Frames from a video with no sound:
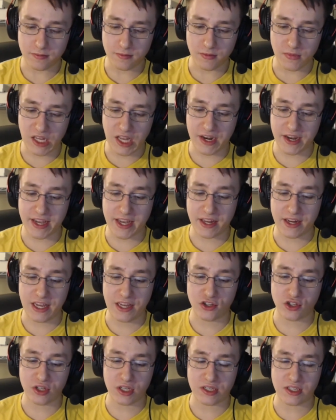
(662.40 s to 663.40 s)
and again, each
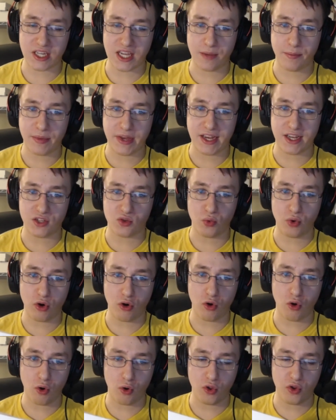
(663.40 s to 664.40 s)
of these team bags will
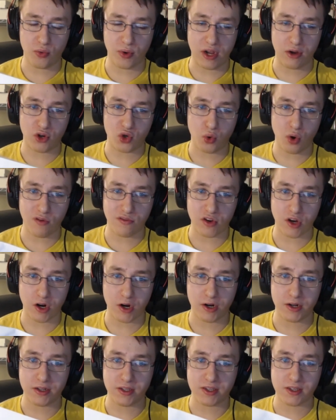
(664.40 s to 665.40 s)
hold around 12
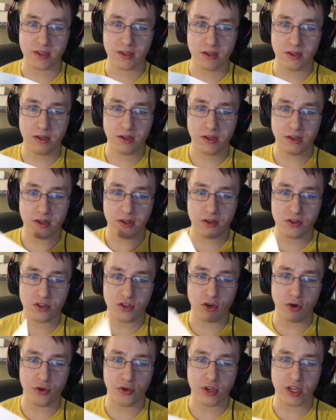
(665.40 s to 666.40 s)
cards, so
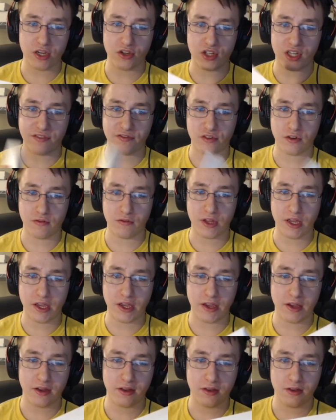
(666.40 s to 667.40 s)
you can
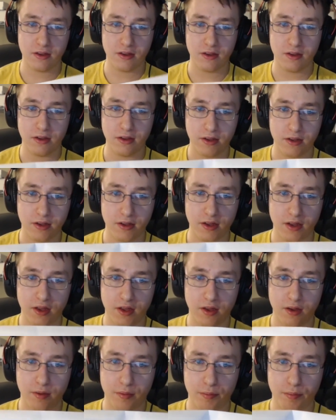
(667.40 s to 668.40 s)
definitely
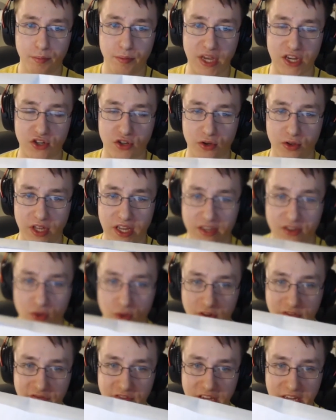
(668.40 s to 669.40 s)
make sure they sort of
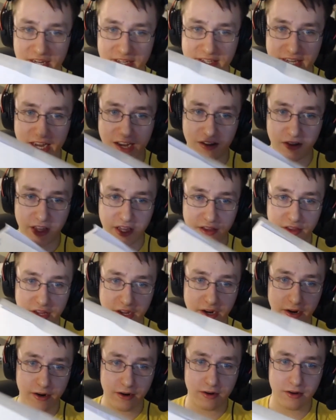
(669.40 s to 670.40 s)
fit exactly in
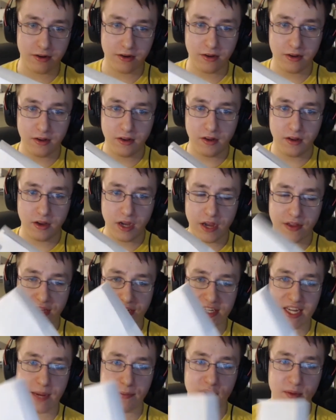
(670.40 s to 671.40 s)
there, and then
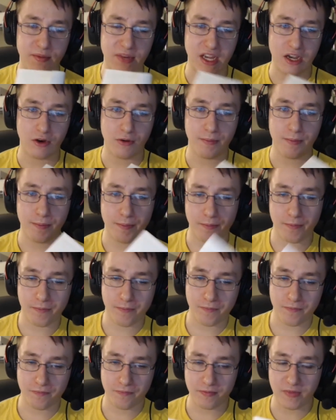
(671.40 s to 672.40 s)
tape them down.
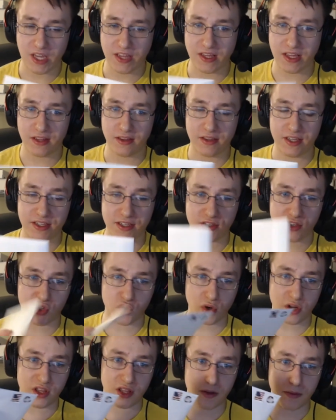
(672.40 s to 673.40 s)
And then this is sort
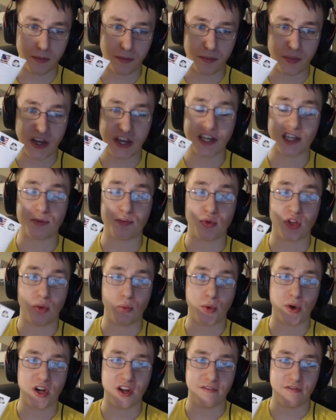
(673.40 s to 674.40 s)
of the biggest plain
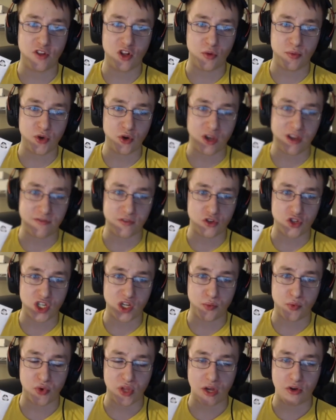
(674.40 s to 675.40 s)
white envelope you'll have to ship
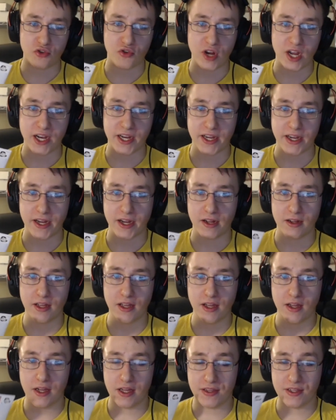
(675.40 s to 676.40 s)
without tracking,
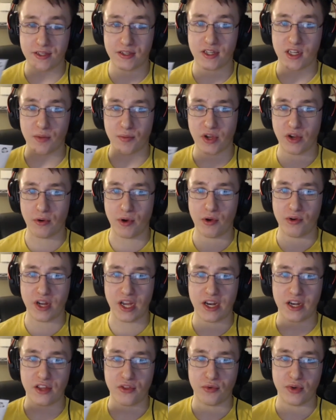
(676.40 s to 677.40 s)
and this is going to be around
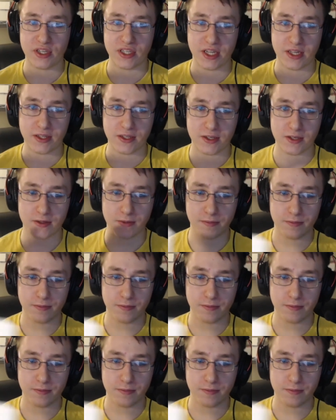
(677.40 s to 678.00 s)
93 cents.